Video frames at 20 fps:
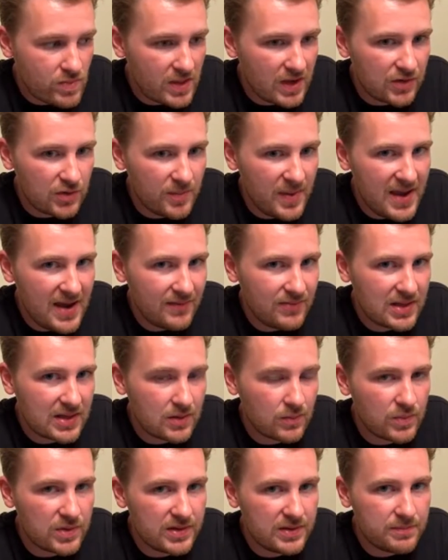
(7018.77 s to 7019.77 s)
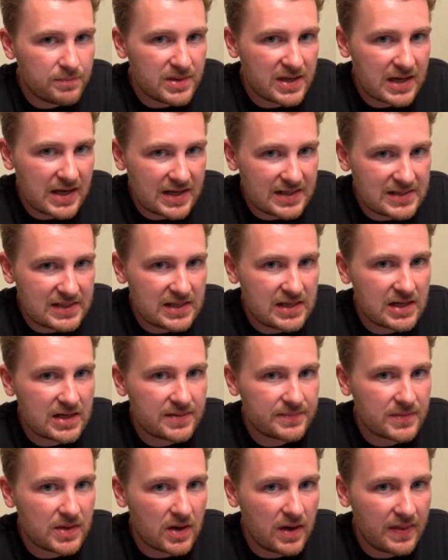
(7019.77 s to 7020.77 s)
You may have like a really big idea
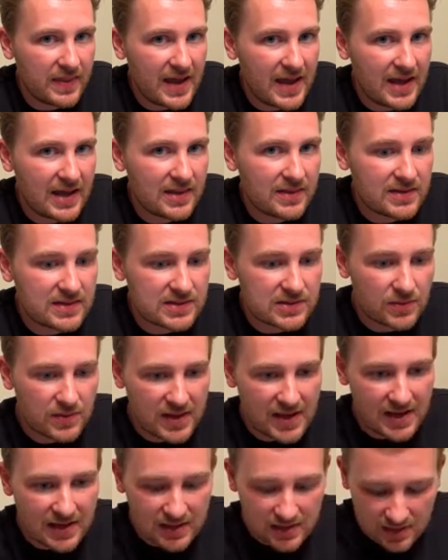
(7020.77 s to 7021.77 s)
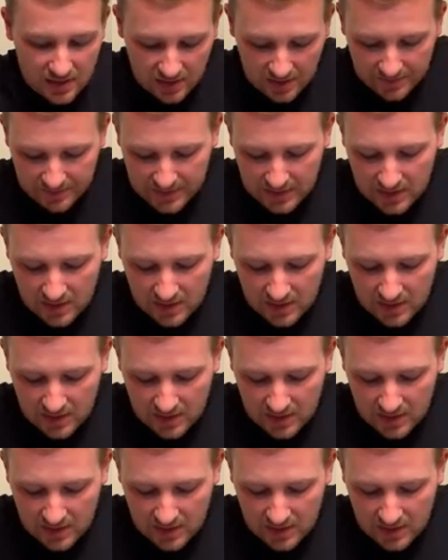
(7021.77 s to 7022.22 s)
on that in this zodiac year.